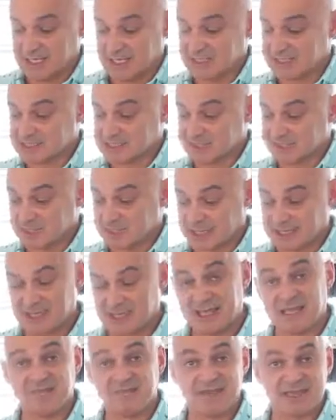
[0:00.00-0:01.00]
It doesn't
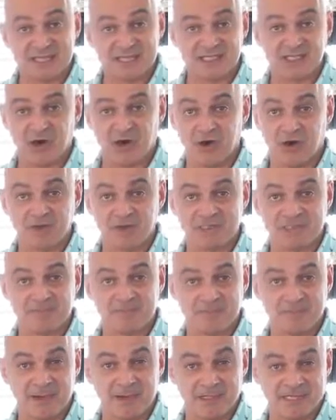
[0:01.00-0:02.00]
matter. If it is hot,
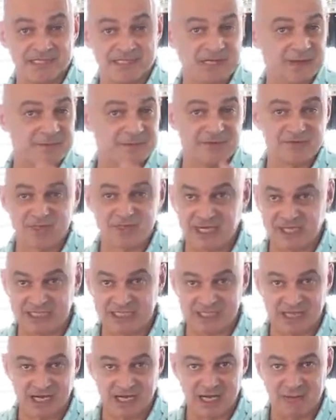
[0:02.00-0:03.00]
by the time you've
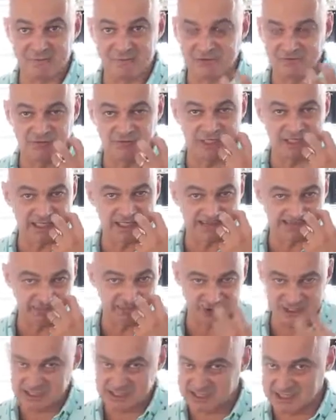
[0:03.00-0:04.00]
shaken it up, it really
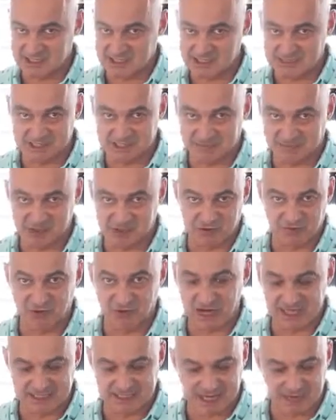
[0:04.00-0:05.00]
brings the temperature
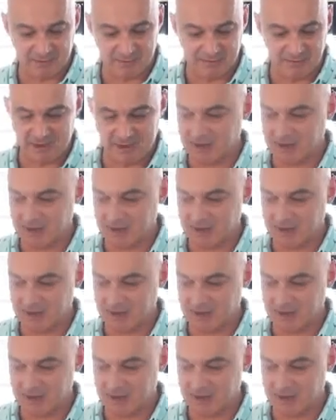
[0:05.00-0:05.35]
right down.